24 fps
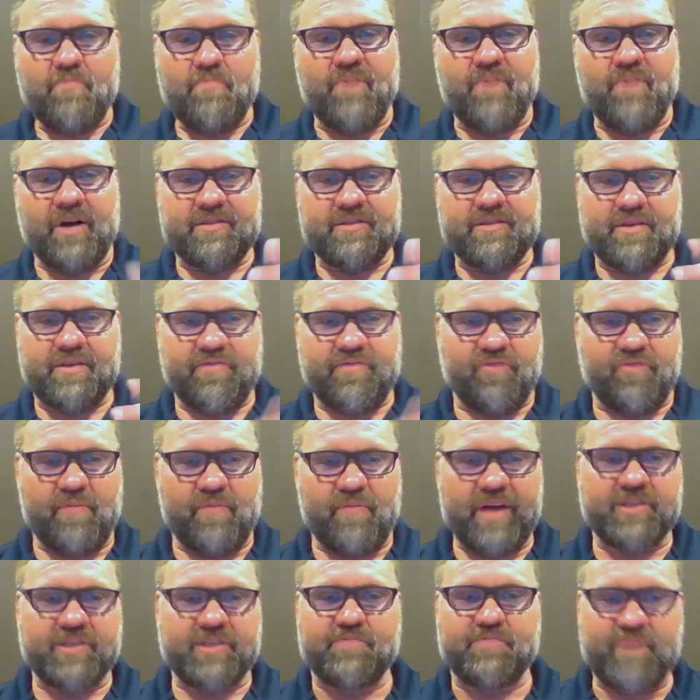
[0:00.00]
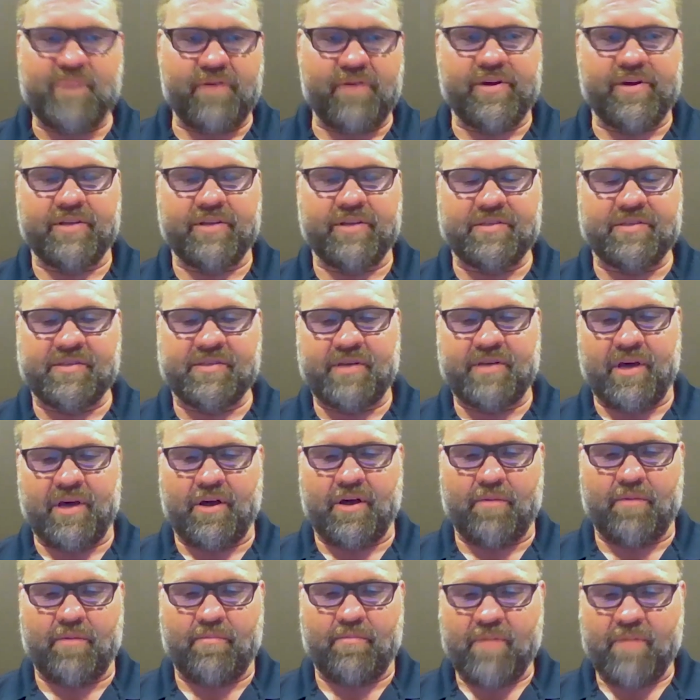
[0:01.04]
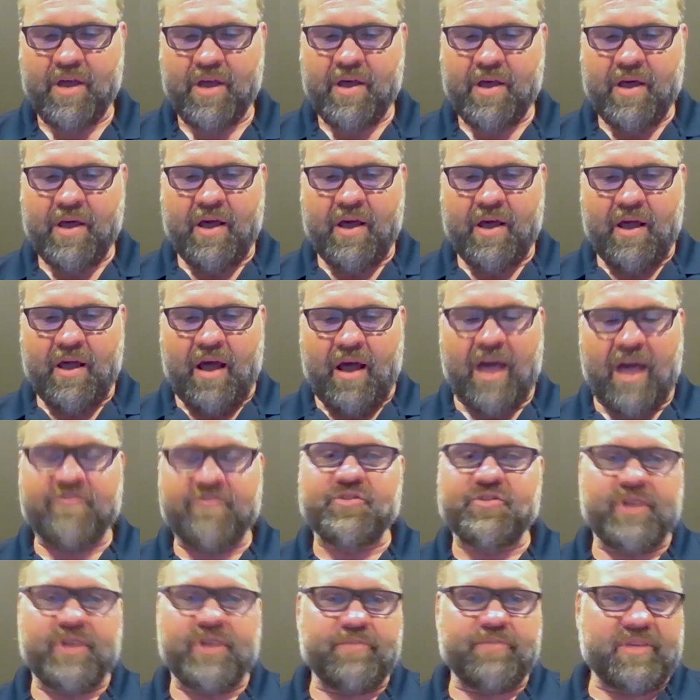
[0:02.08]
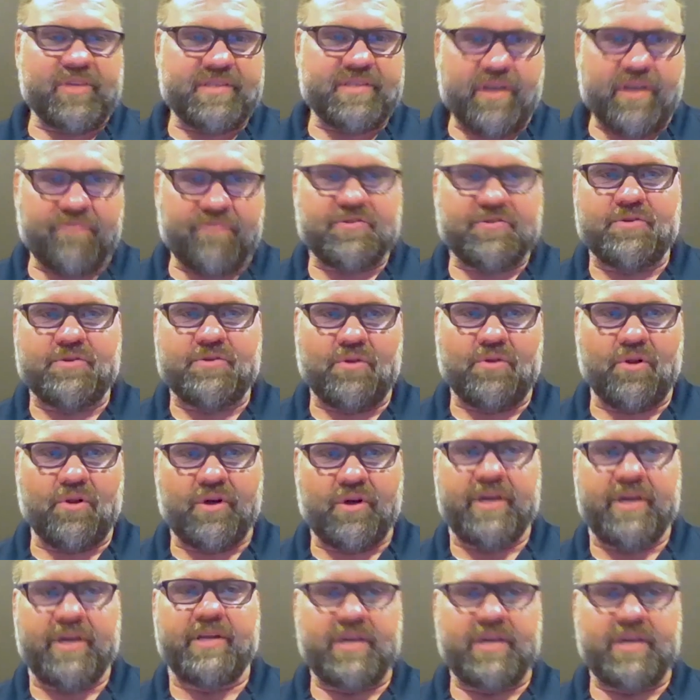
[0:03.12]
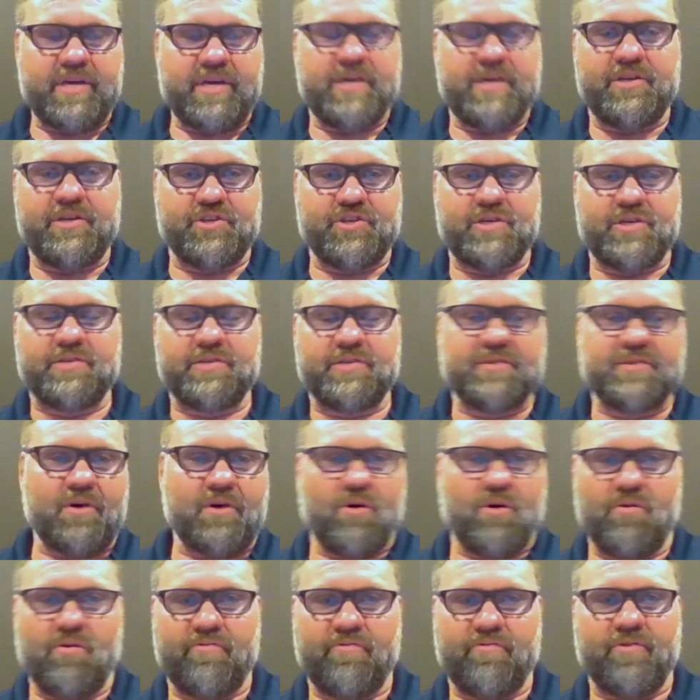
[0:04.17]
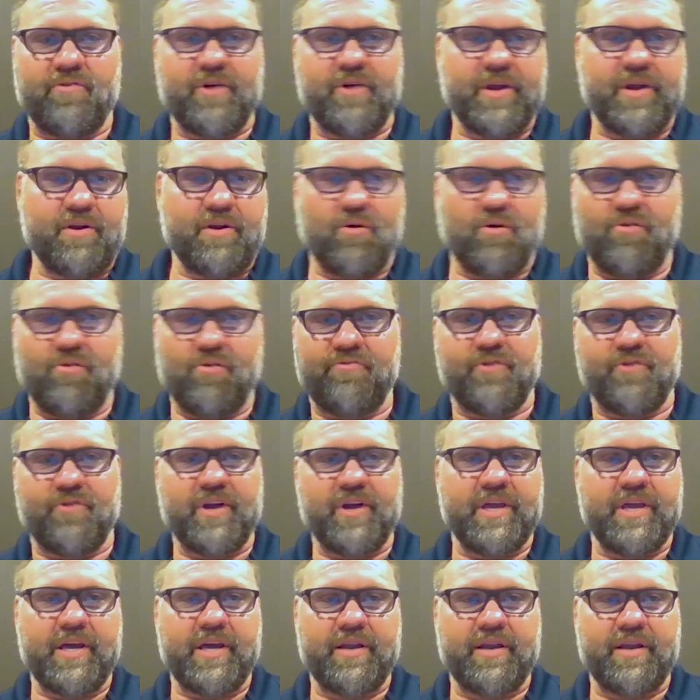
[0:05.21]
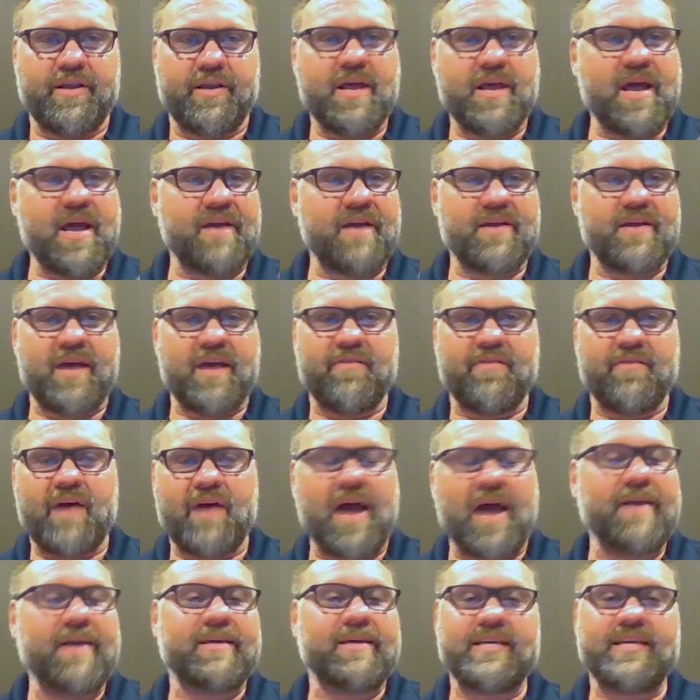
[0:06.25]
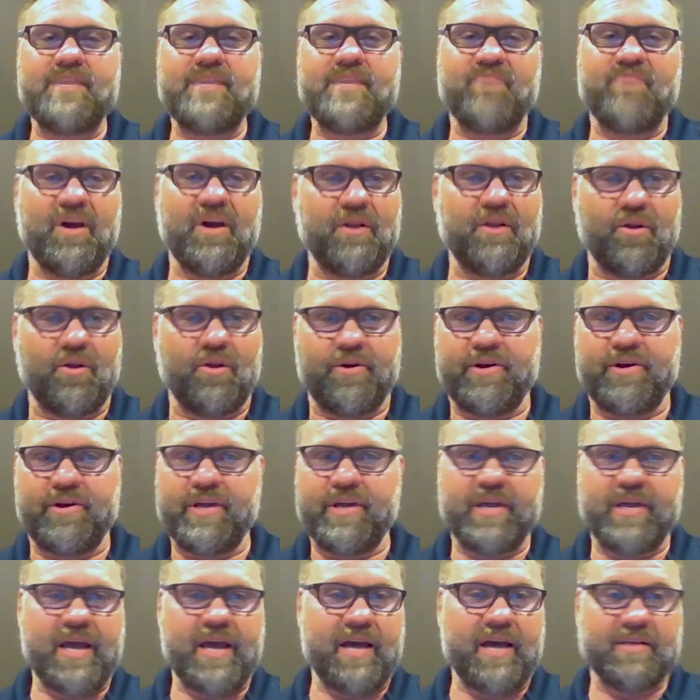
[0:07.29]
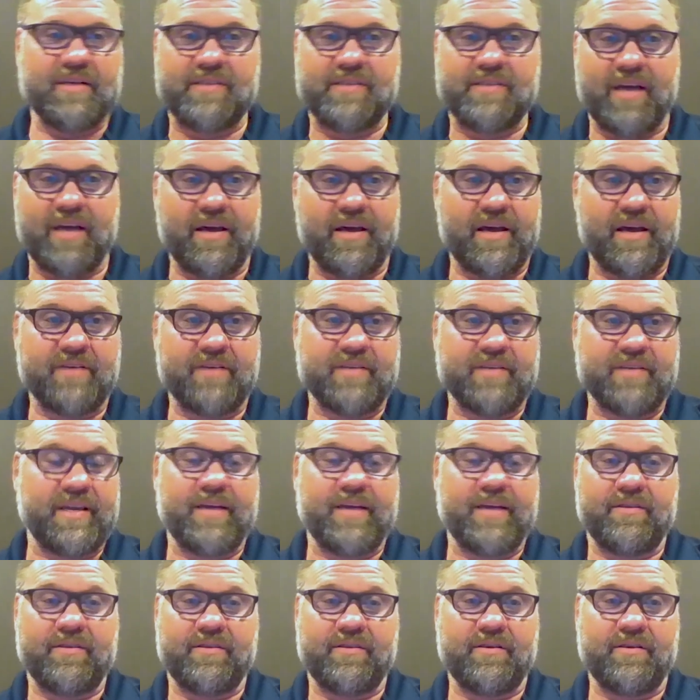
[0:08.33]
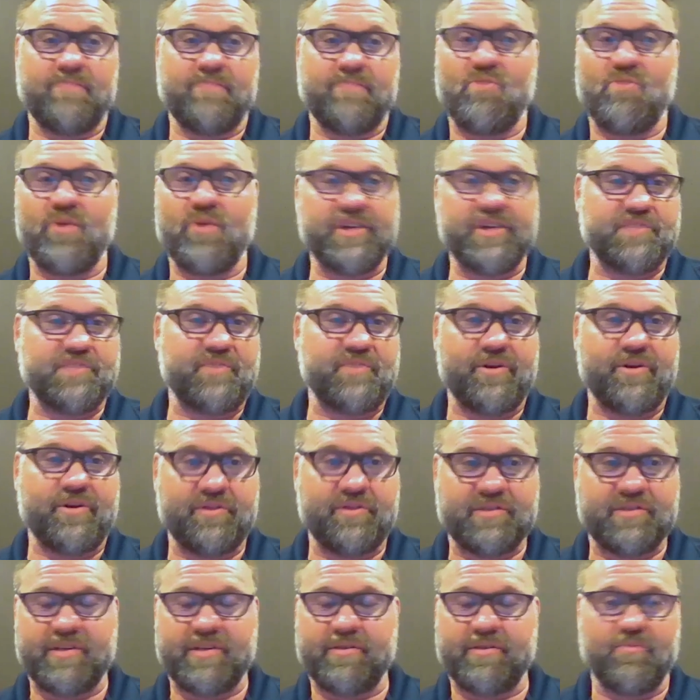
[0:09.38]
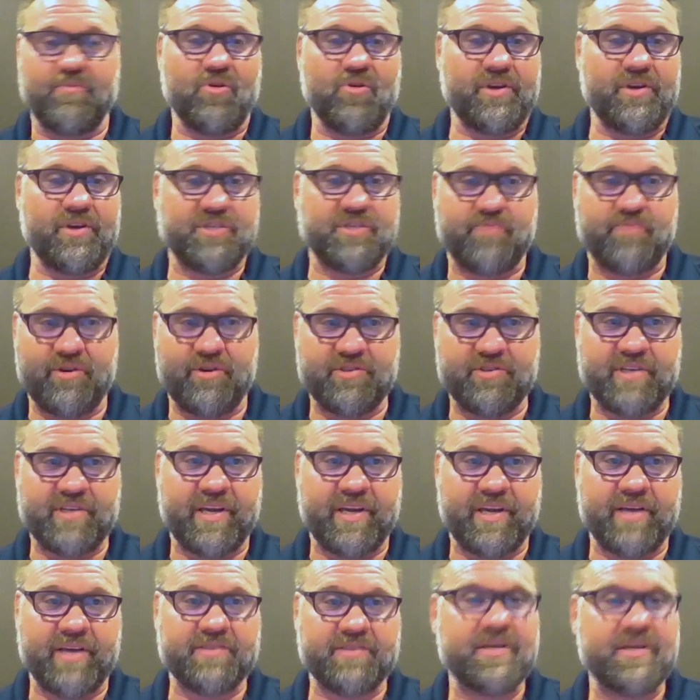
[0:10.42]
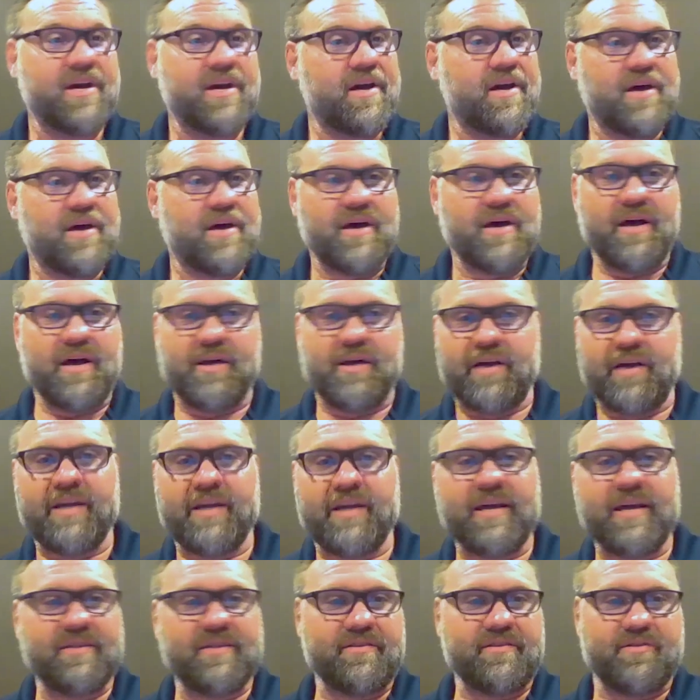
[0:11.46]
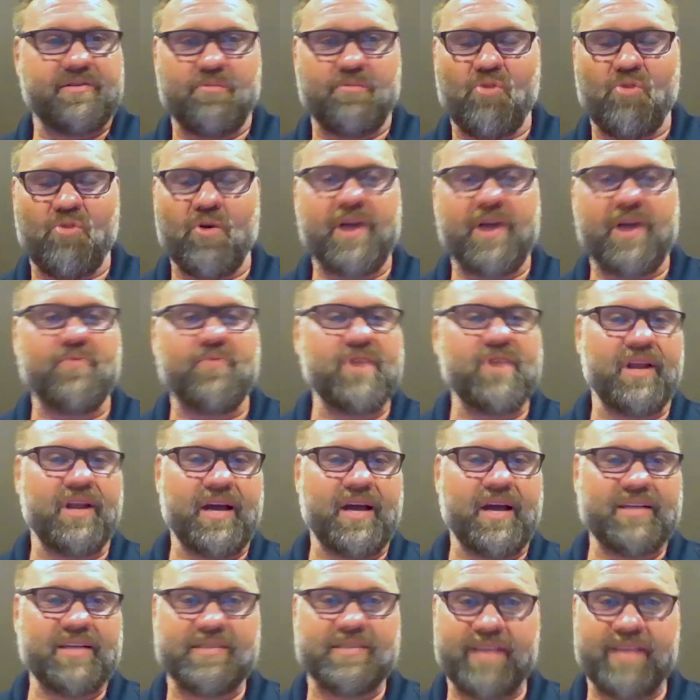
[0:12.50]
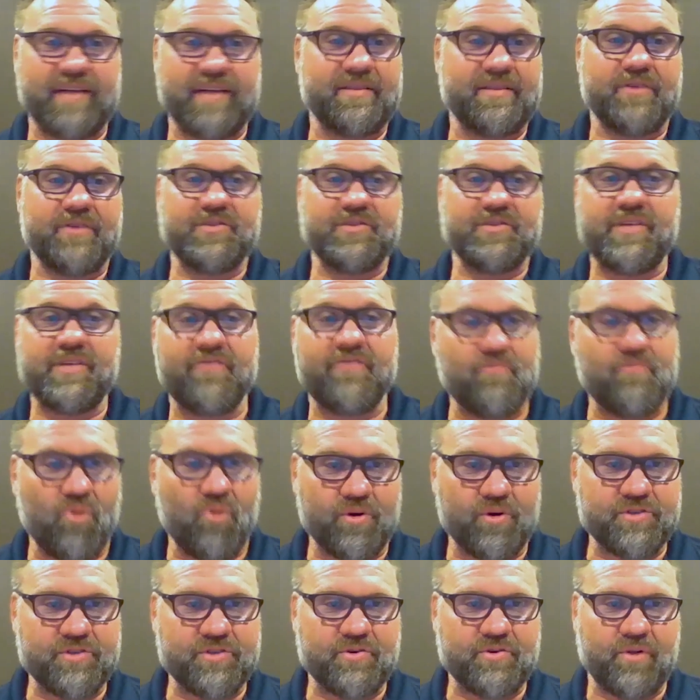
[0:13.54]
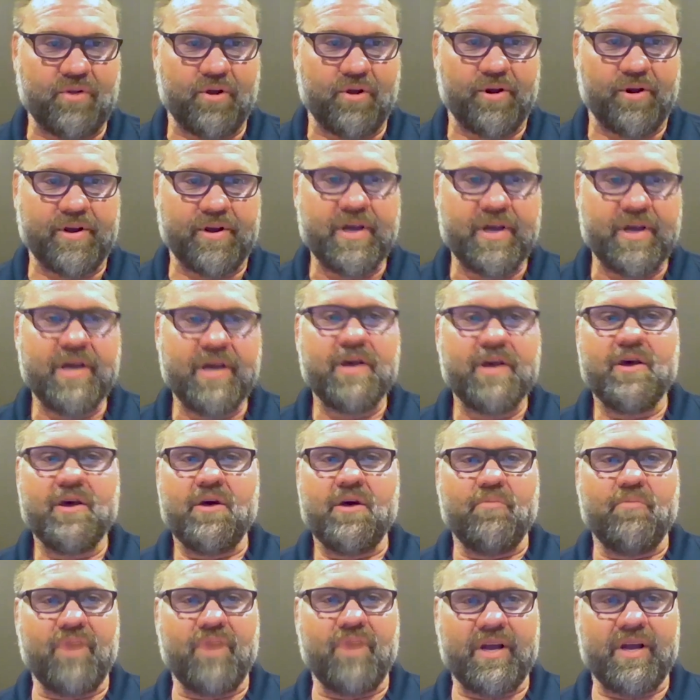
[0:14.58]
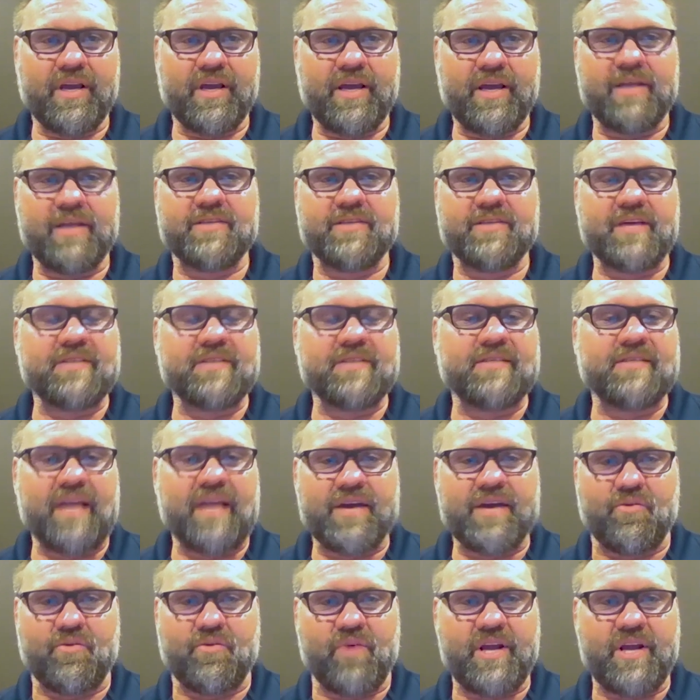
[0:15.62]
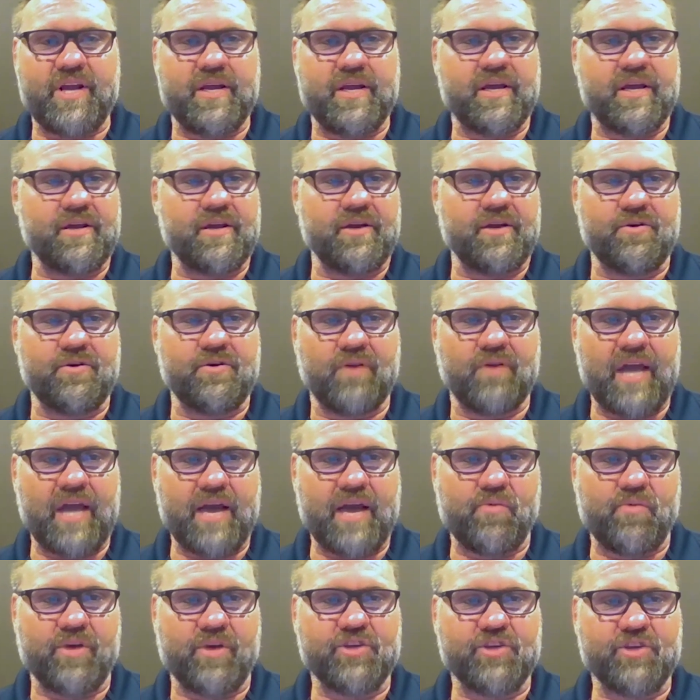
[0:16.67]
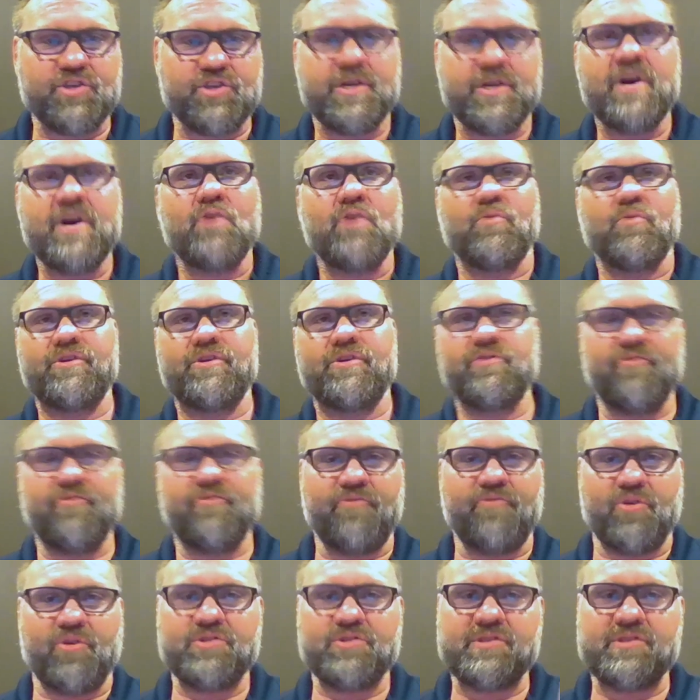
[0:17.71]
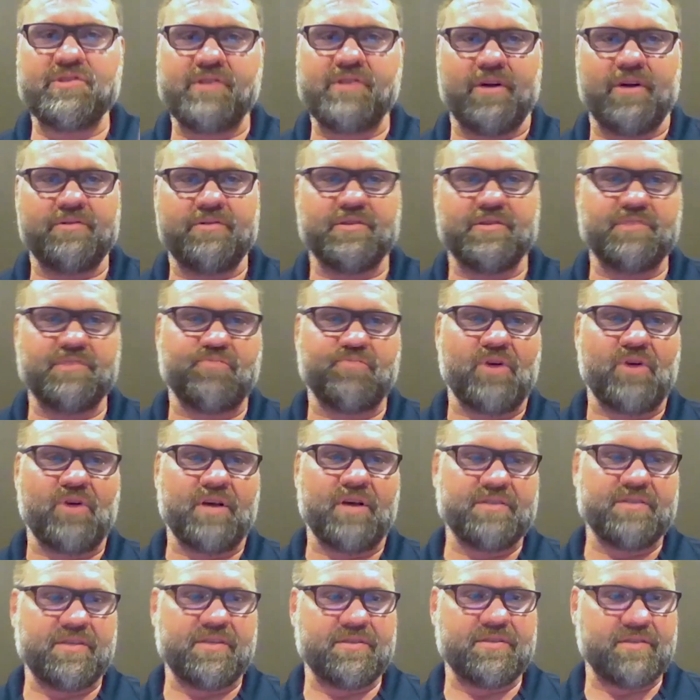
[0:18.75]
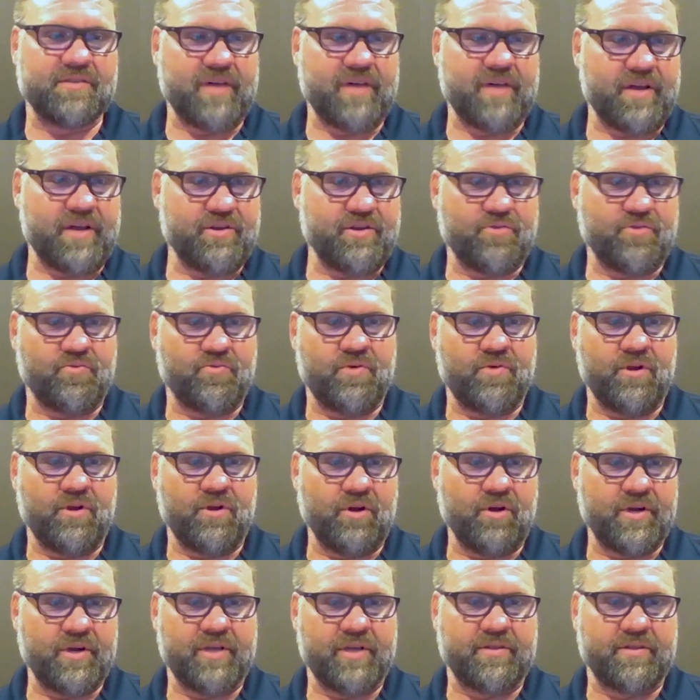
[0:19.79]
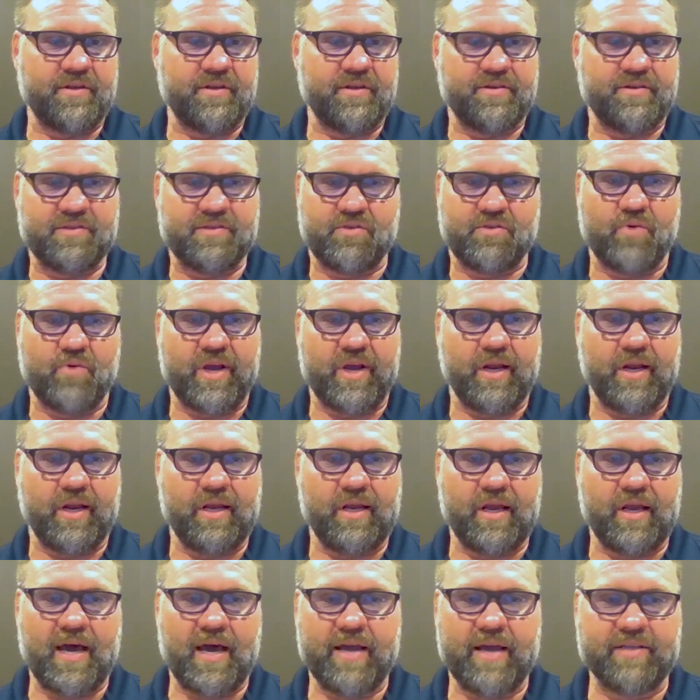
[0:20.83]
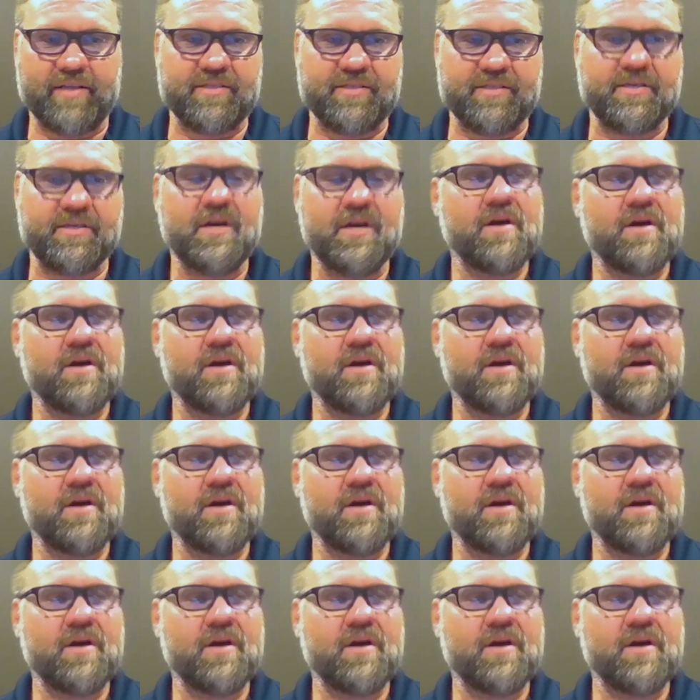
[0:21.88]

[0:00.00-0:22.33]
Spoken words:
But from my experience, I've trained myself to look at EEGs over and over again, and I keep on learning as I get more experience, and the more experience I get, the more I realize that there's even more to learn. But again, it's like reading in a new language. When you first start this process and you look at the squiggly lines,